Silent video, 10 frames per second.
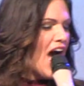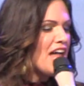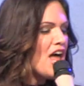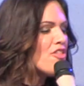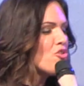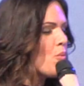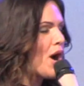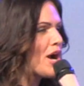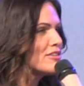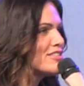In other
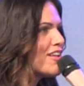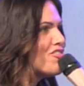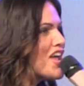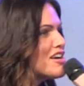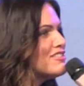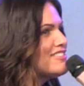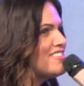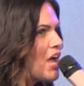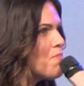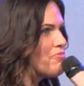words, there's
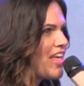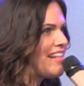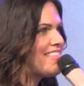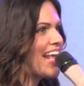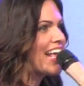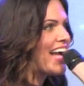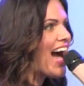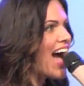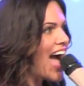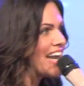something that
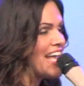God